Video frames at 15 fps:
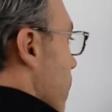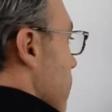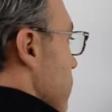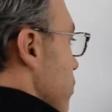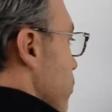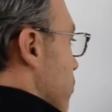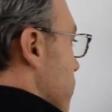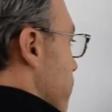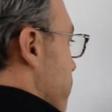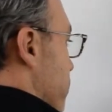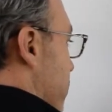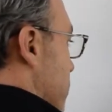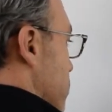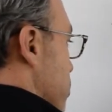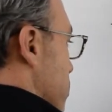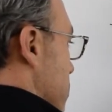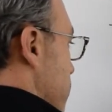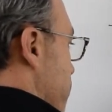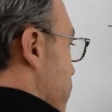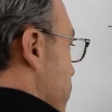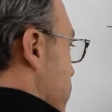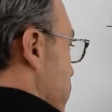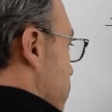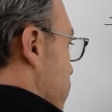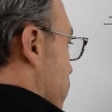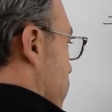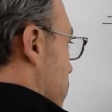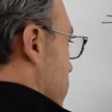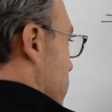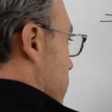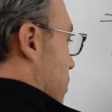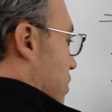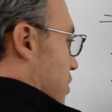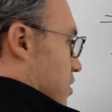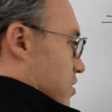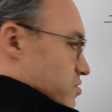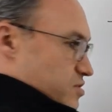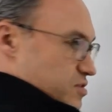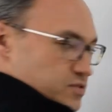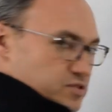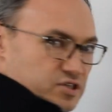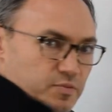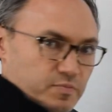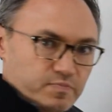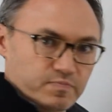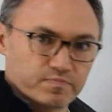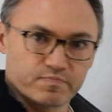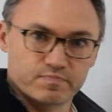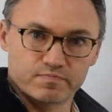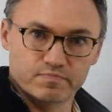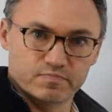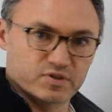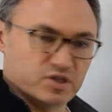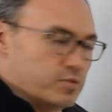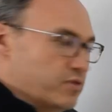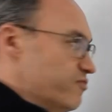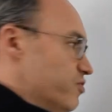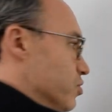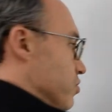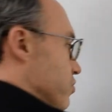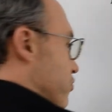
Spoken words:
You can potentially put your some of your